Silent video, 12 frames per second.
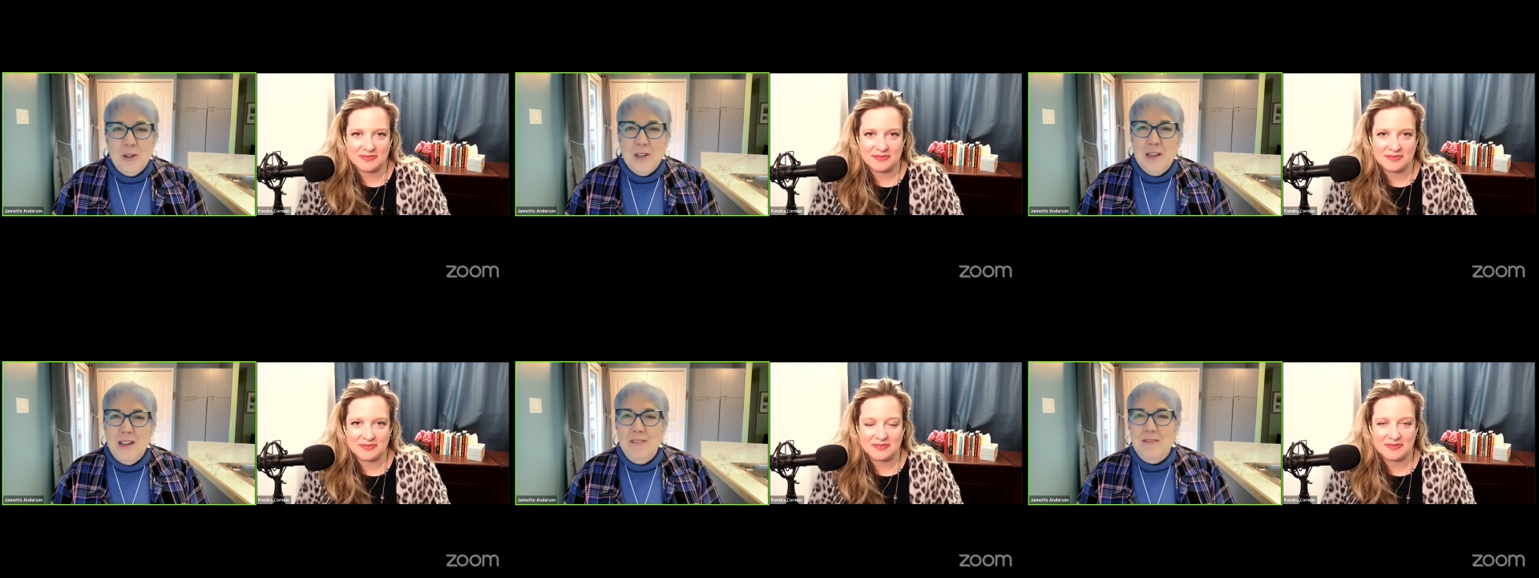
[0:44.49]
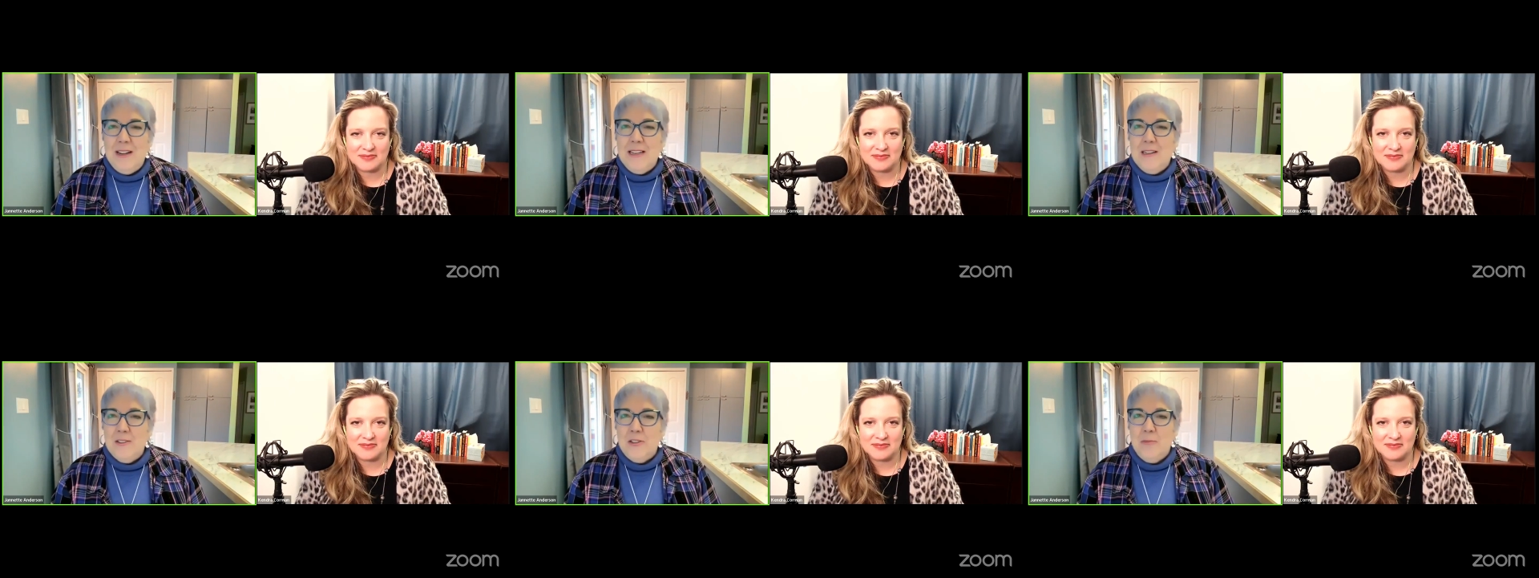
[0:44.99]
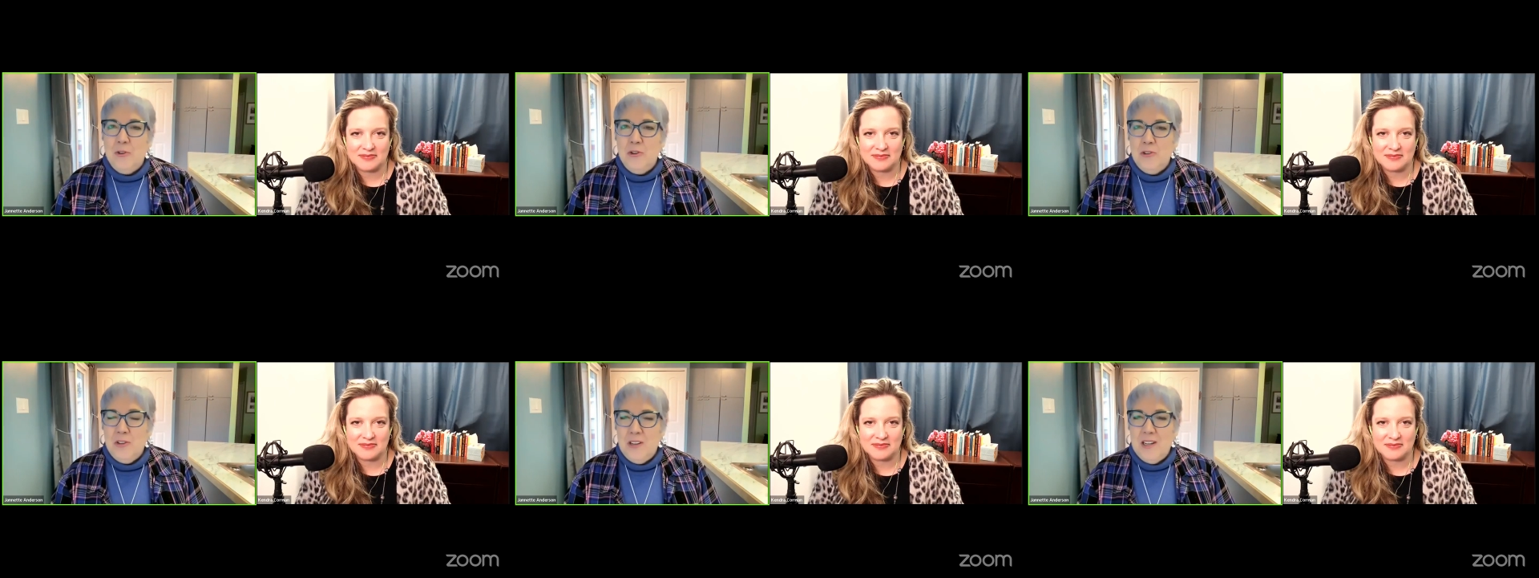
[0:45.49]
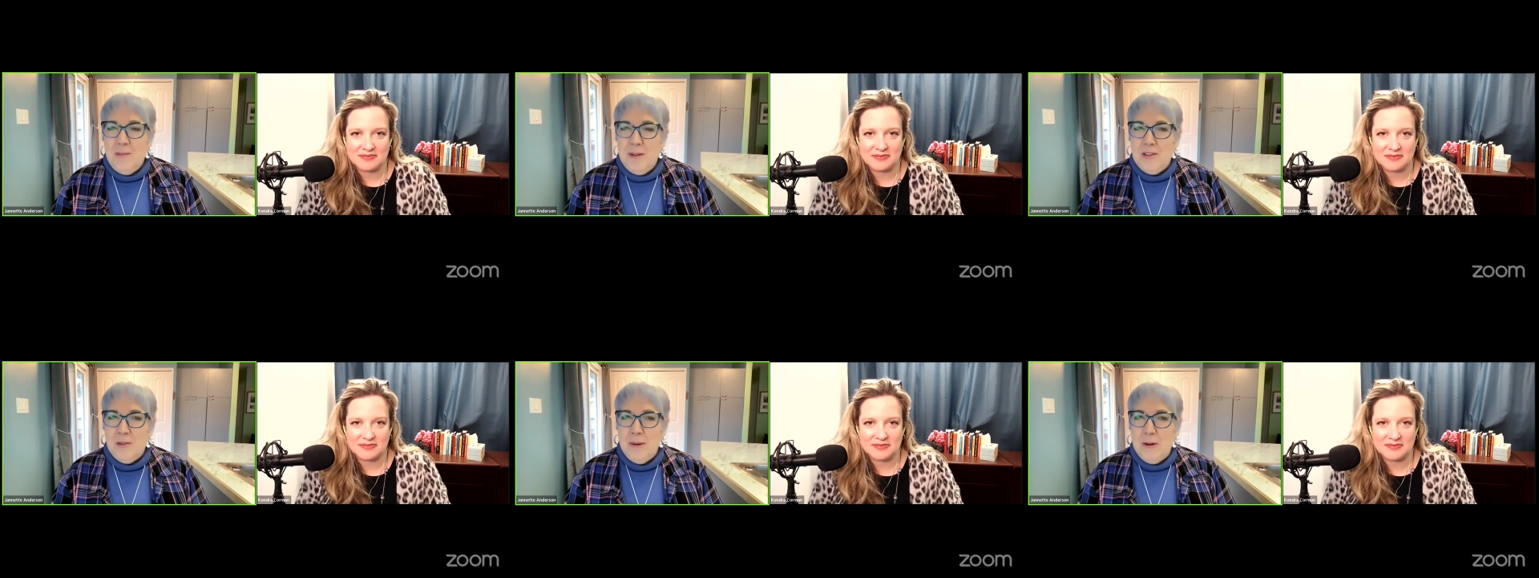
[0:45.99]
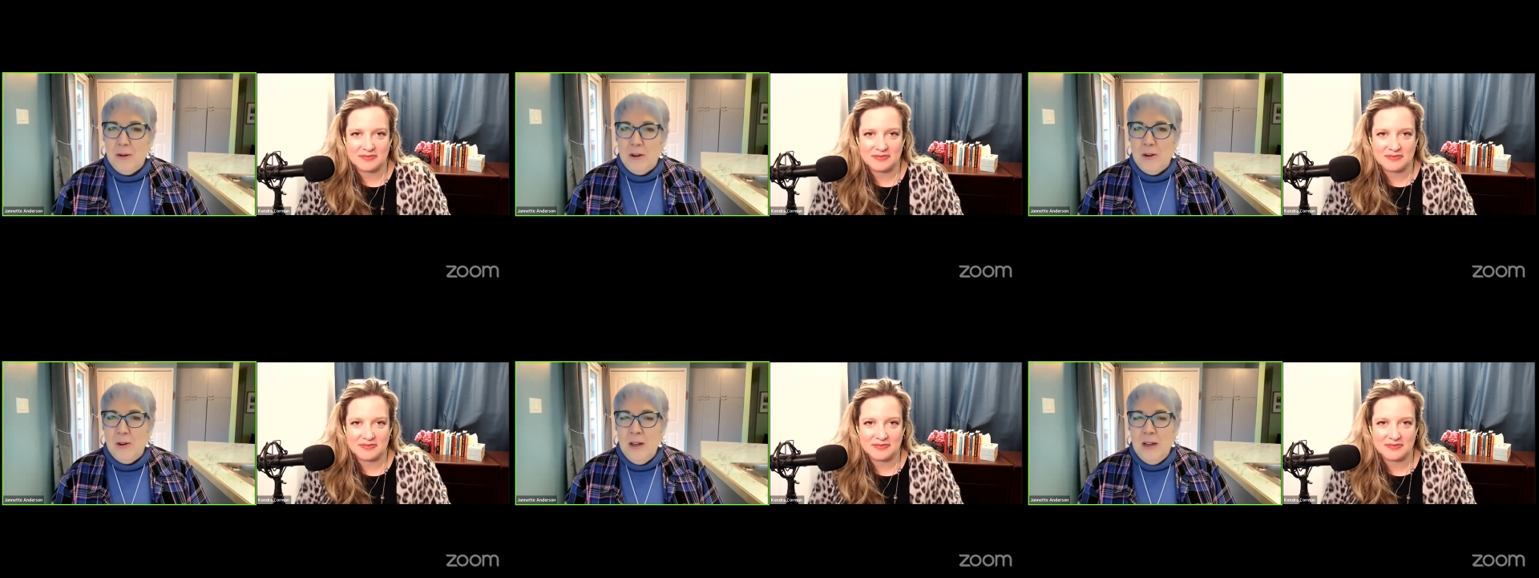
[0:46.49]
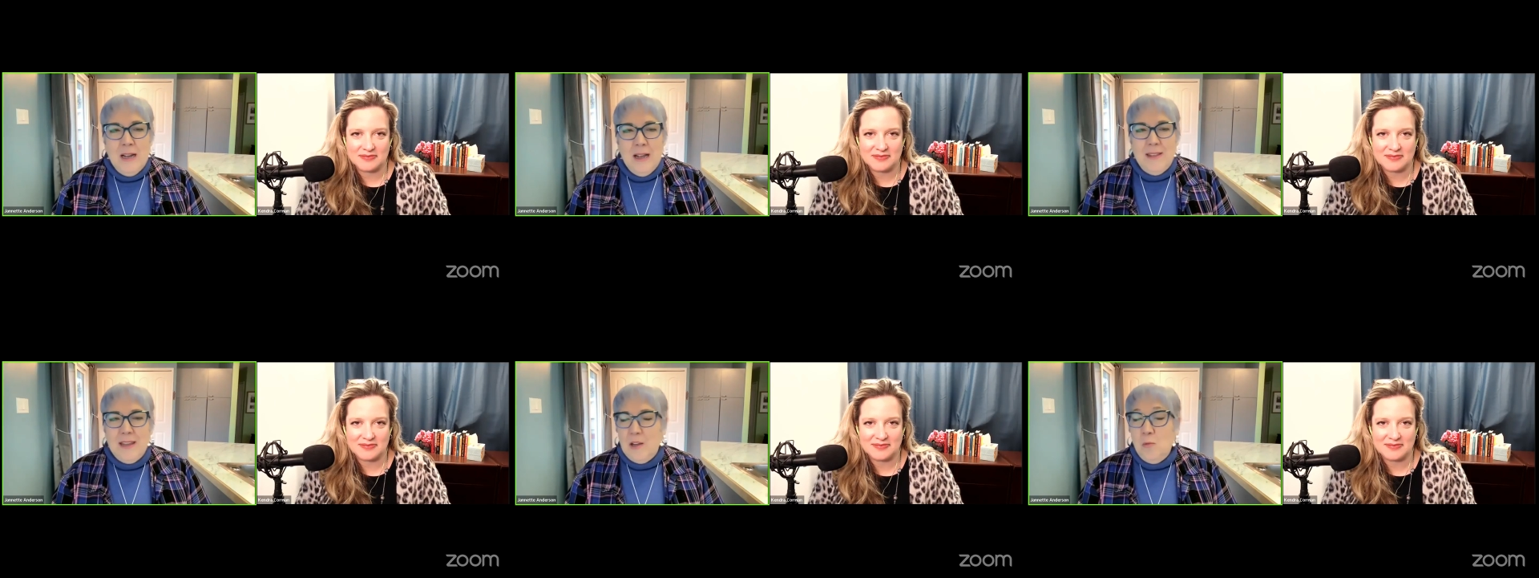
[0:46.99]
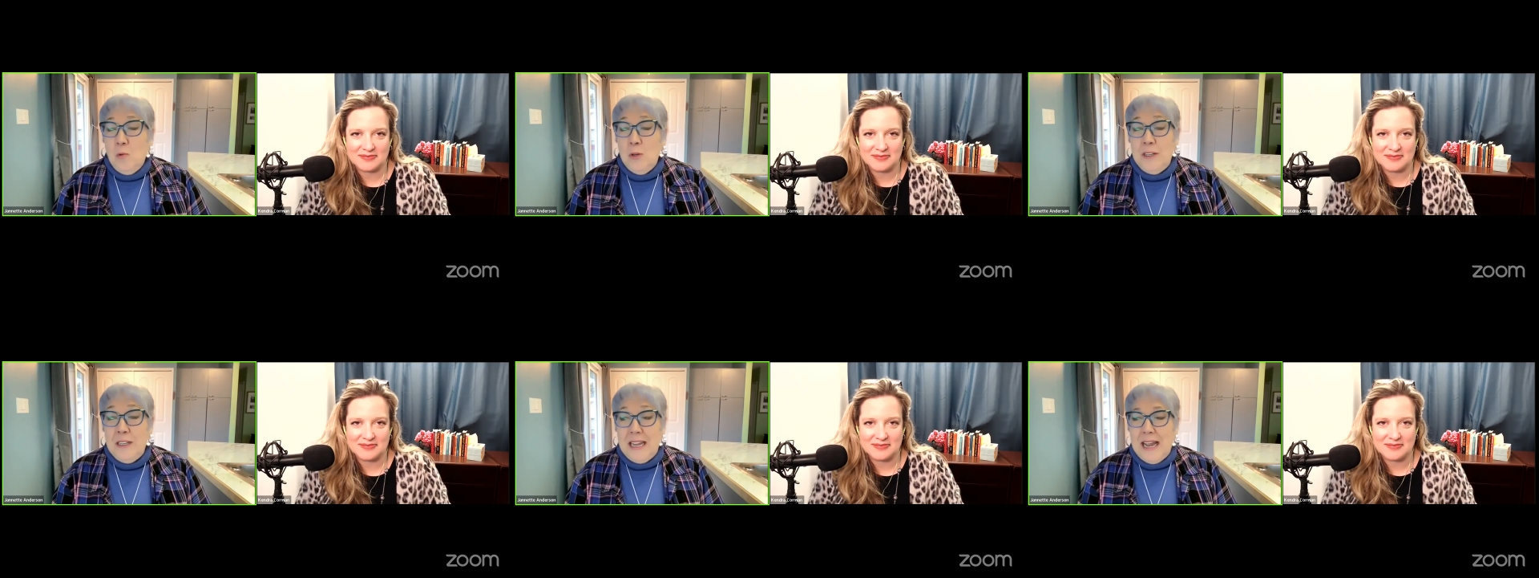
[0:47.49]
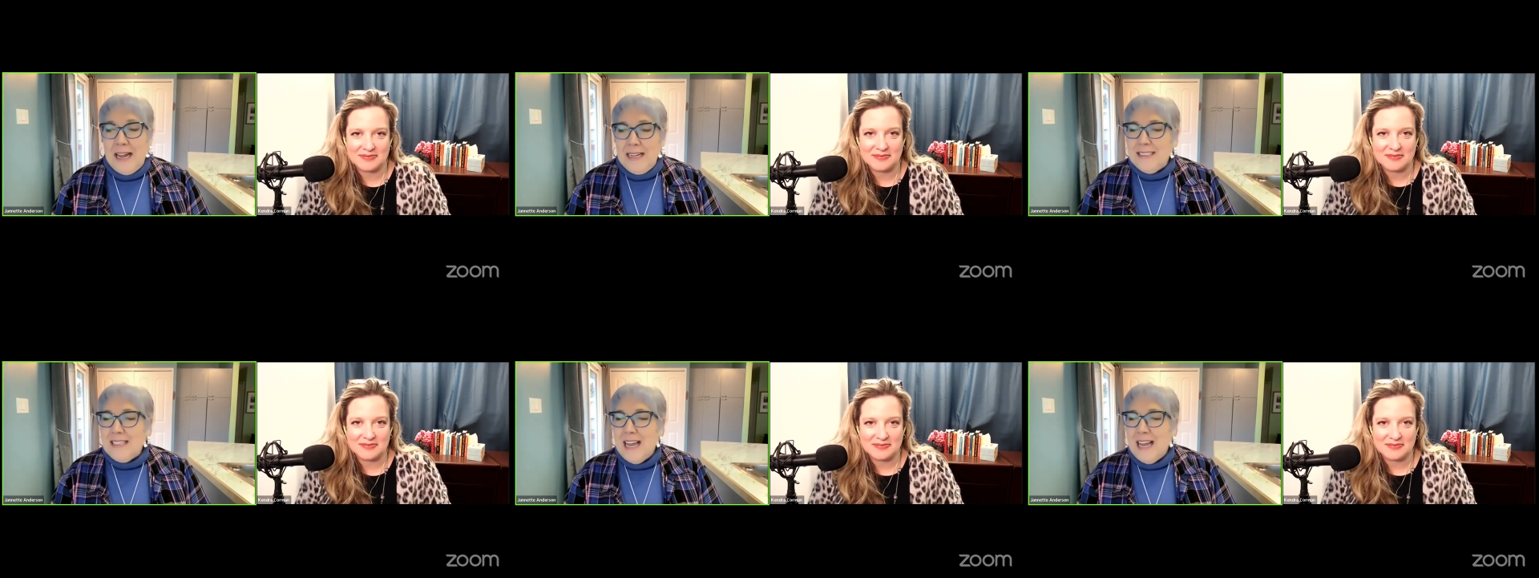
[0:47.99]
Speaker 1: going to find out some juicy tidbits about her that you wouldn't guess.